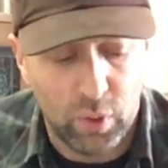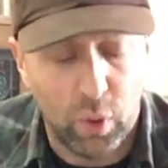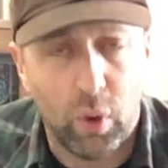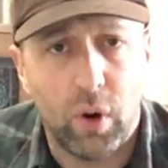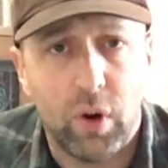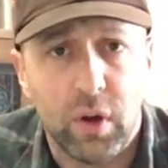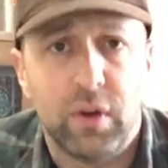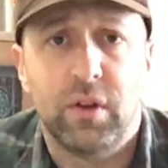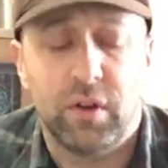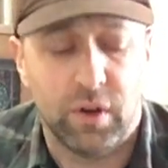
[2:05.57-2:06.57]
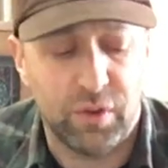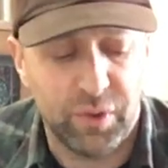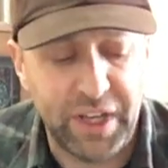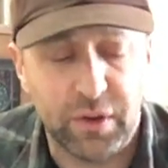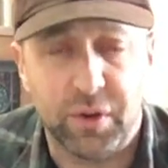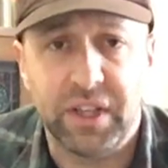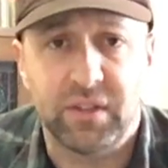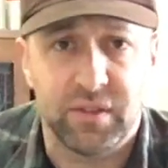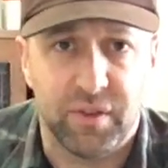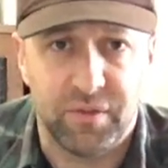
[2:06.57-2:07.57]
or 3
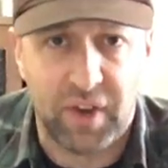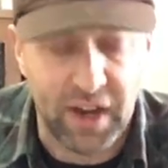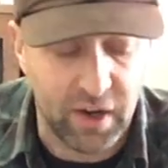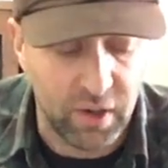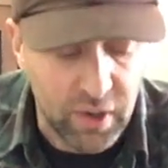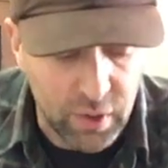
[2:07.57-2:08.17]
degrees of fire,